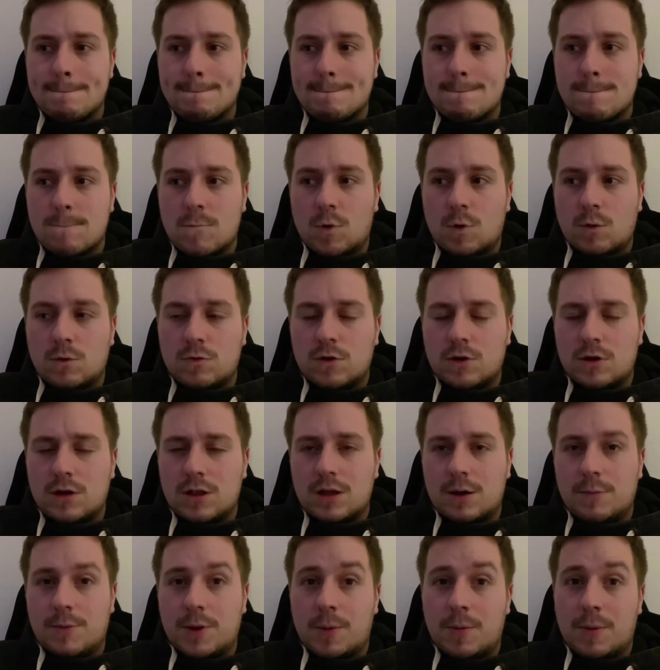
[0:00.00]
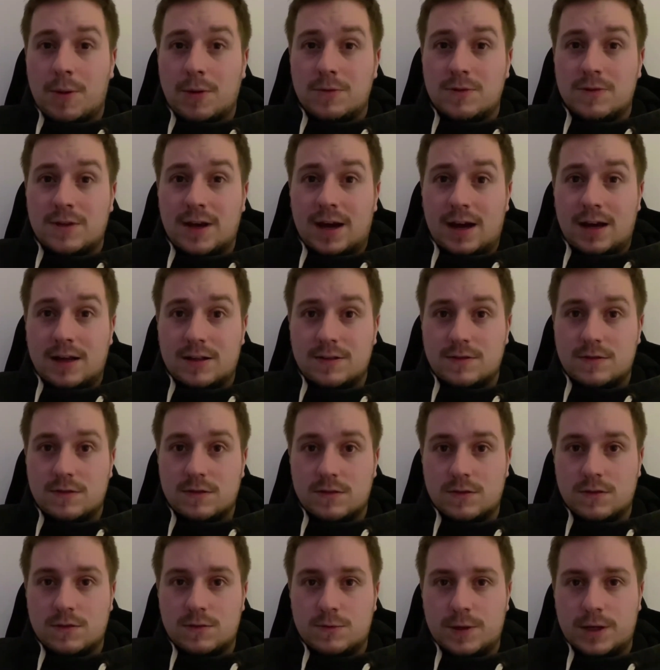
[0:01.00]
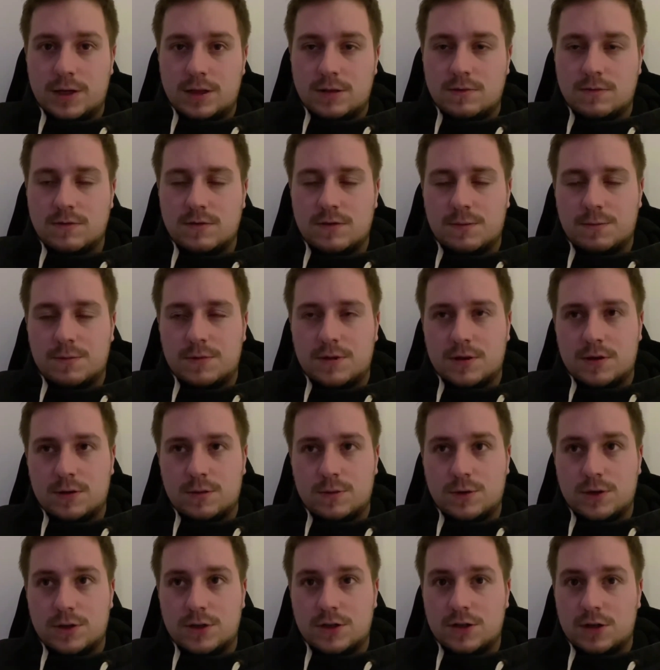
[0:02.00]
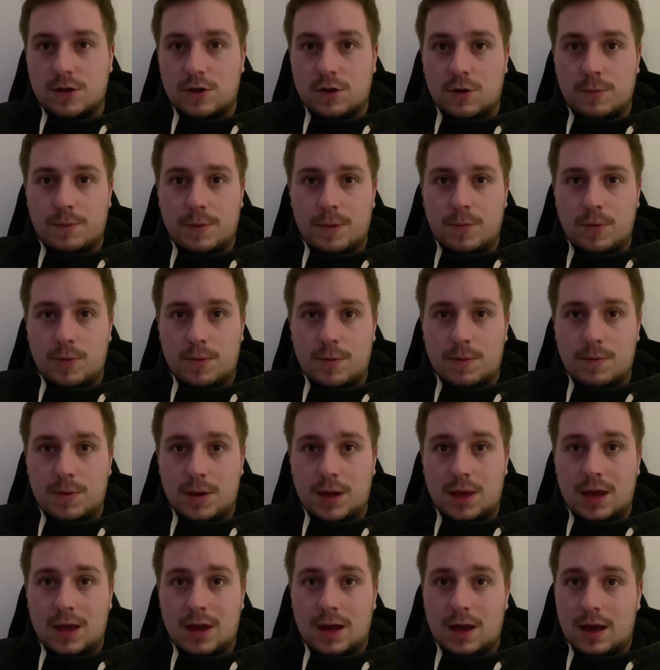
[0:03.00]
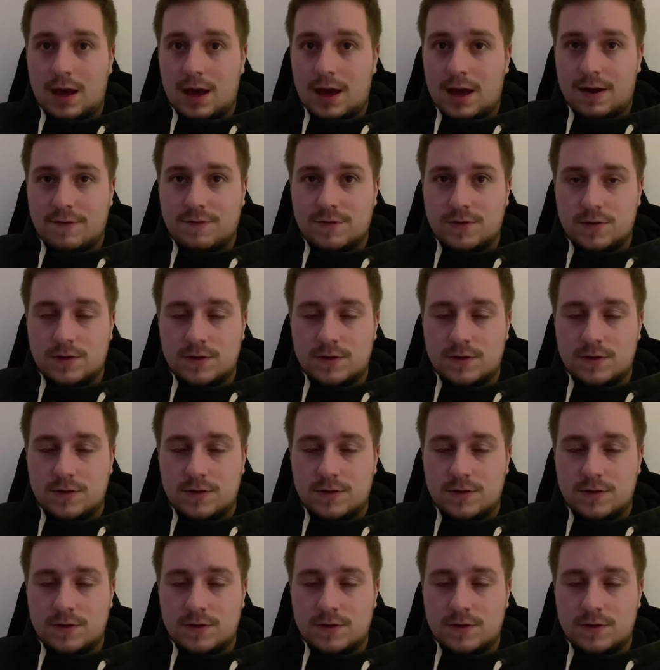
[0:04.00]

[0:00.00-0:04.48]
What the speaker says: We'll talk a little bit about DAS as well, something which a lot of people maybe haven't